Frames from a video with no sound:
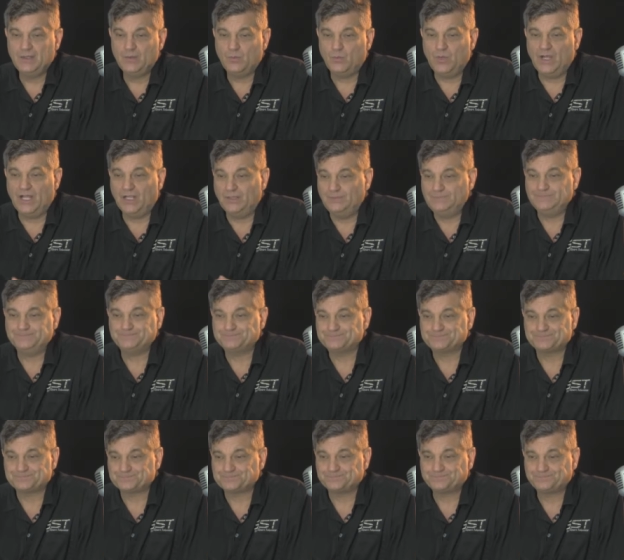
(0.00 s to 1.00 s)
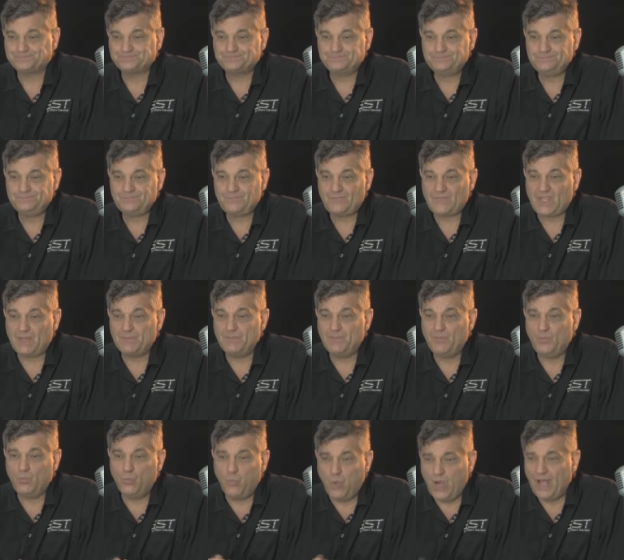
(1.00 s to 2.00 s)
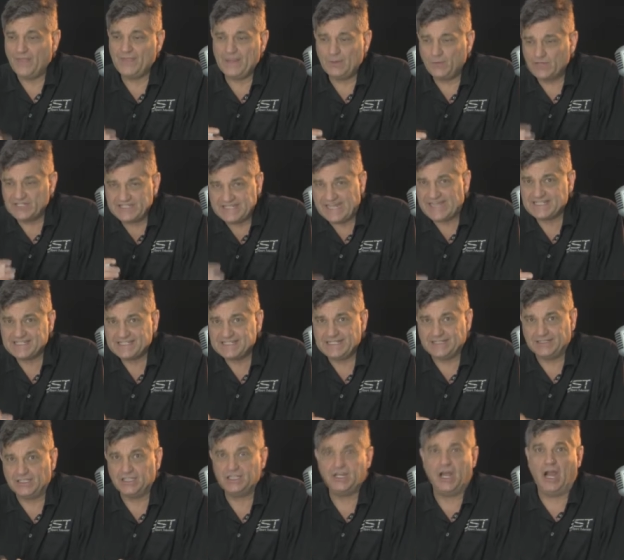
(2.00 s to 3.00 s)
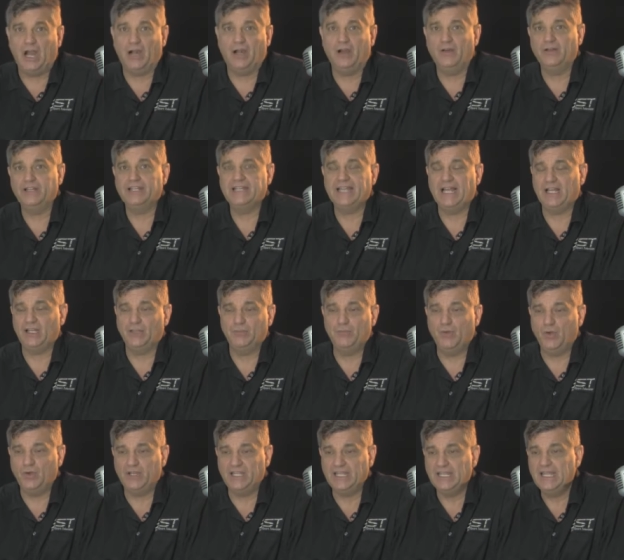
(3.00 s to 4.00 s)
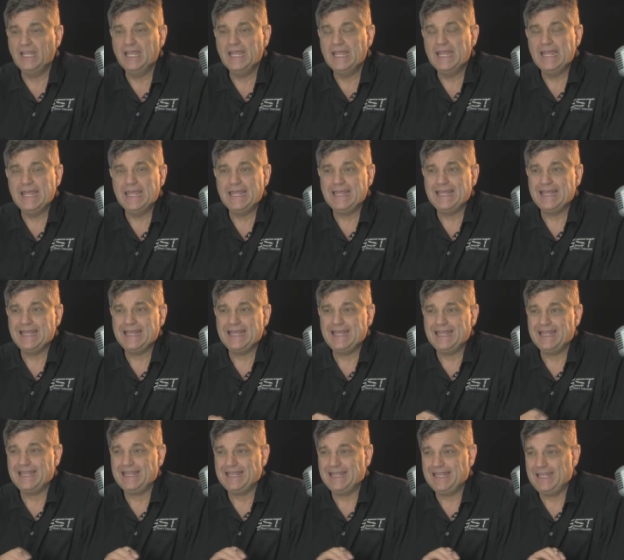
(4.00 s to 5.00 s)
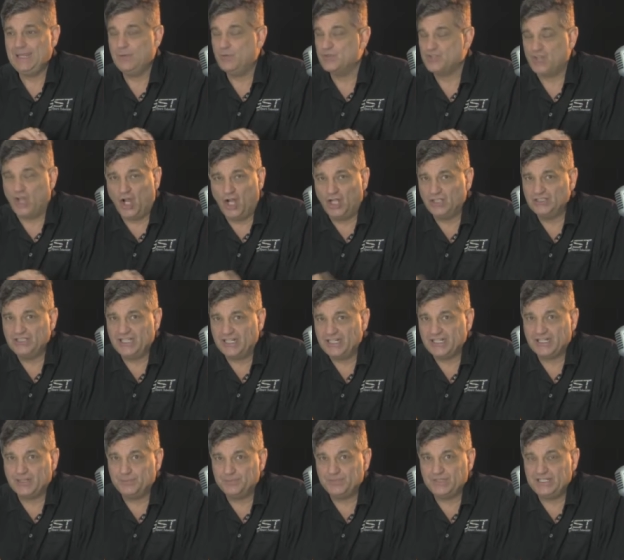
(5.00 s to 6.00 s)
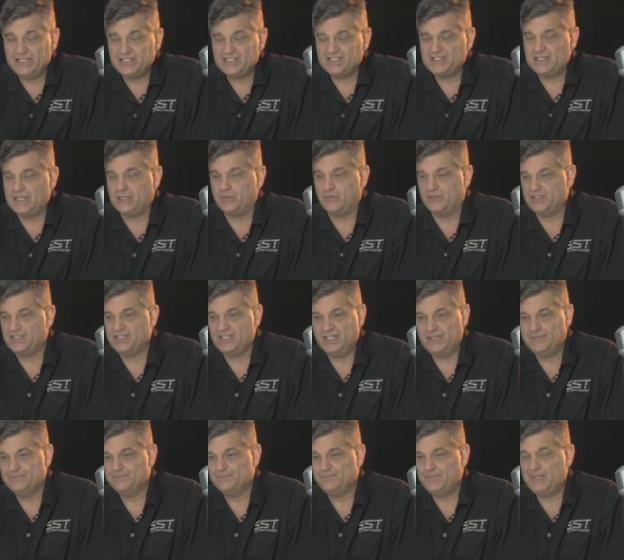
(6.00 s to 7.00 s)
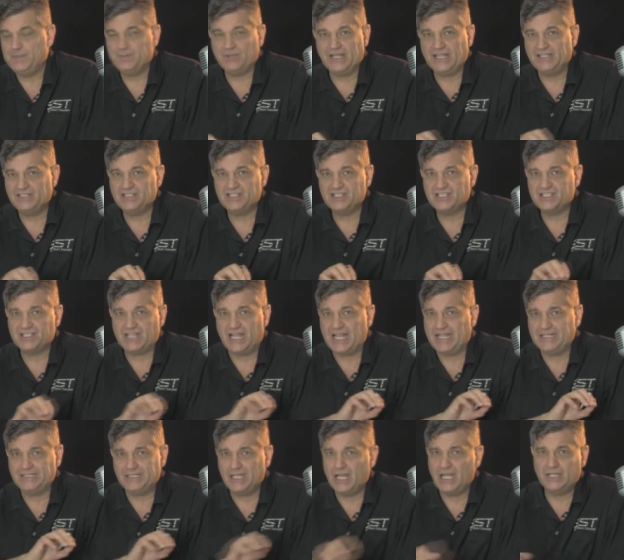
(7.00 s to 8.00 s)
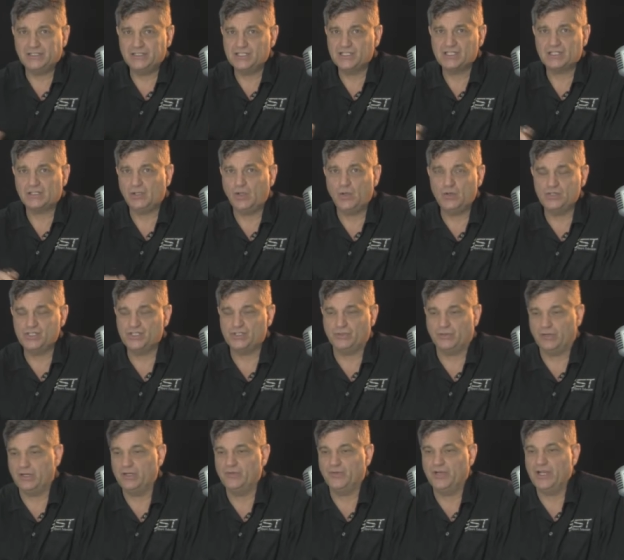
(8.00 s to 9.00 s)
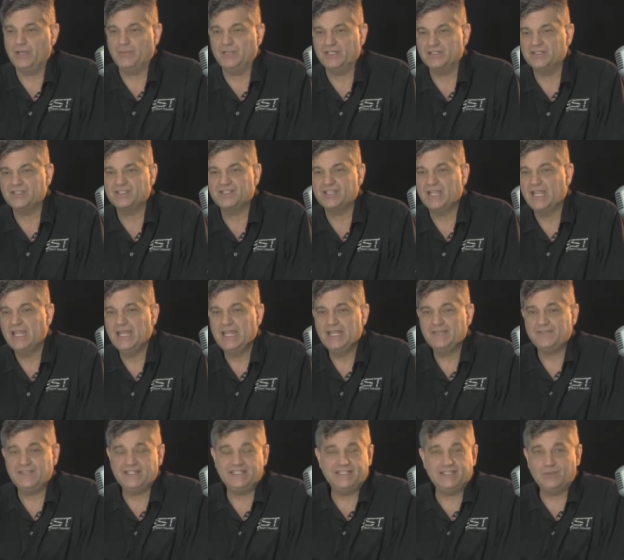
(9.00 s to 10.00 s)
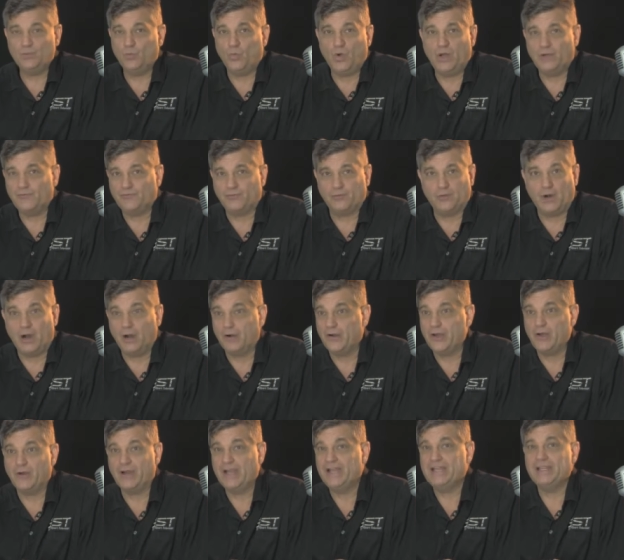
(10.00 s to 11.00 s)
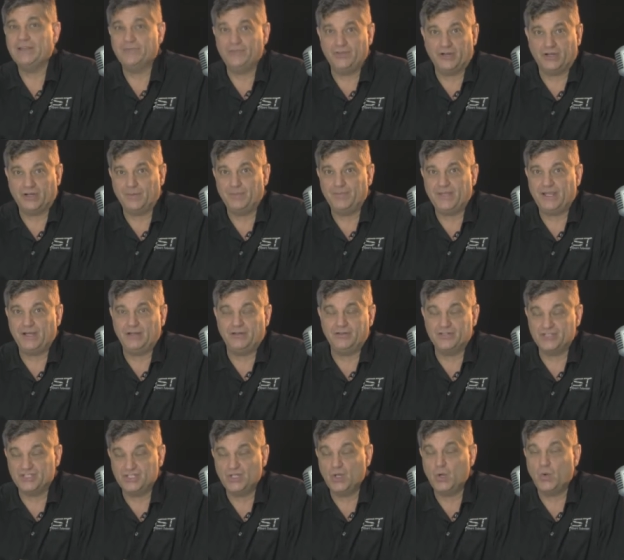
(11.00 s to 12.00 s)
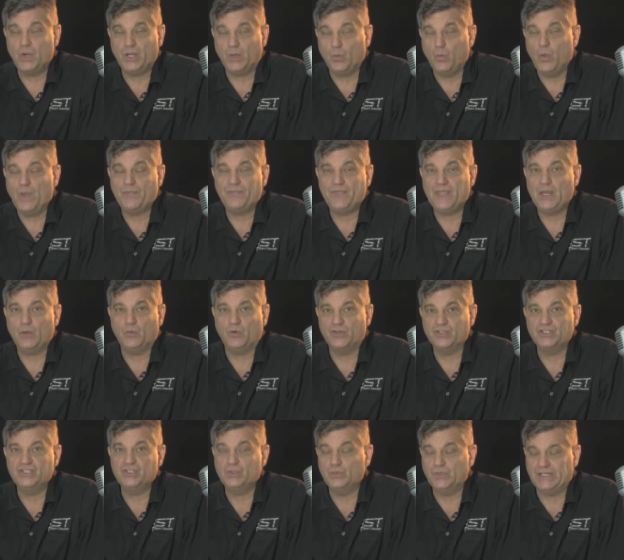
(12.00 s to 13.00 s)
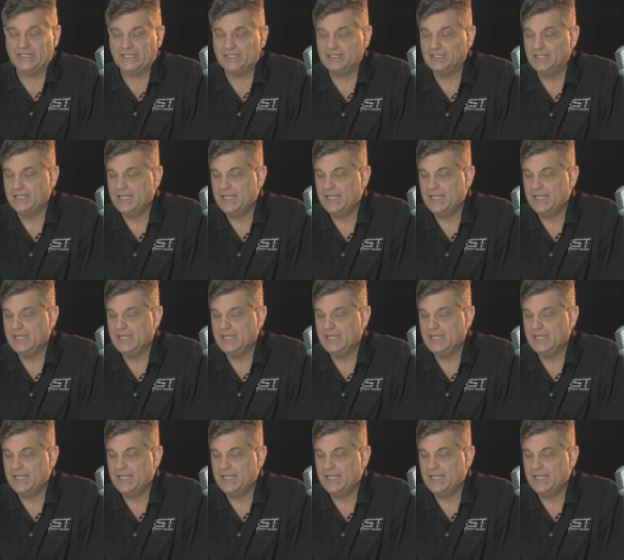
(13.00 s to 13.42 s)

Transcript: Well, while they were testing the car out of Calabogie, it was all done in complete secrecy. People had to sign non disclosure agreements. They didn't want Ferrari or any of their competitors knowing what they were doing